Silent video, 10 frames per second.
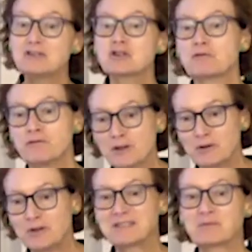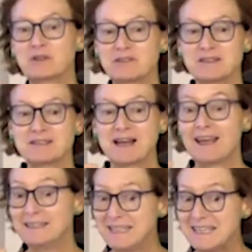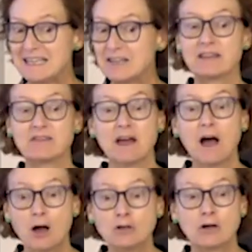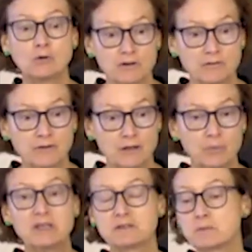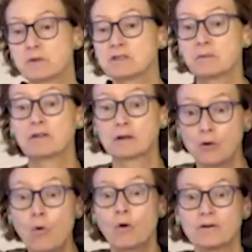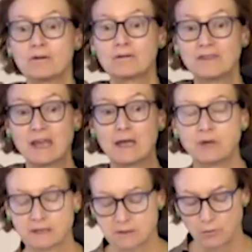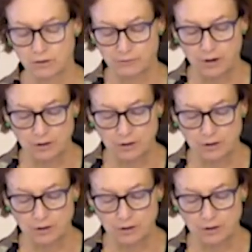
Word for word: interference with this idea that Hong Kong Court of Final Appeal is supposed to be the court, the apex court